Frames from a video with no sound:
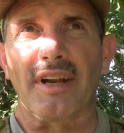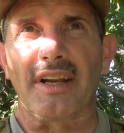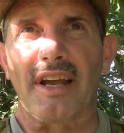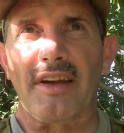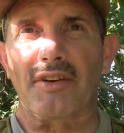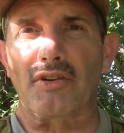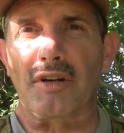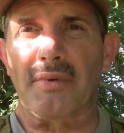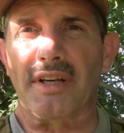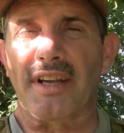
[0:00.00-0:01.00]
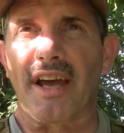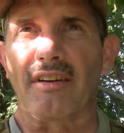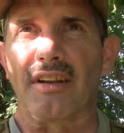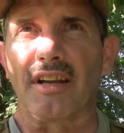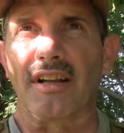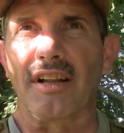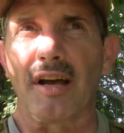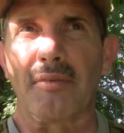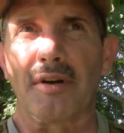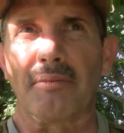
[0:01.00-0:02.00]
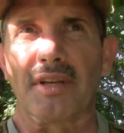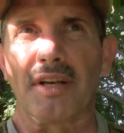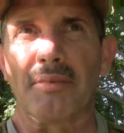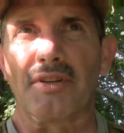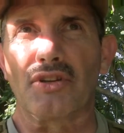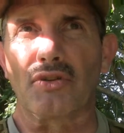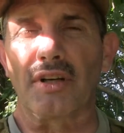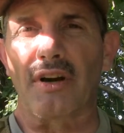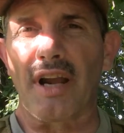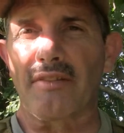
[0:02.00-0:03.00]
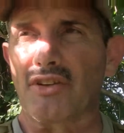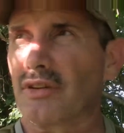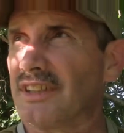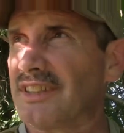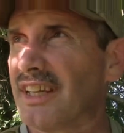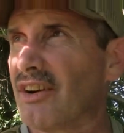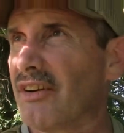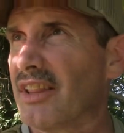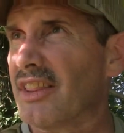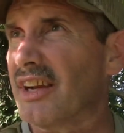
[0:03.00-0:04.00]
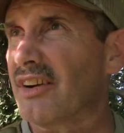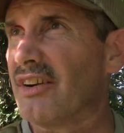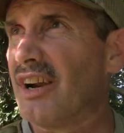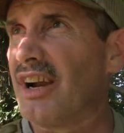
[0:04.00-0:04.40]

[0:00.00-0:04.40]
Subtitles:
and I have a tree picked out, and climb up, get up in the tree, or have a tree stand already there.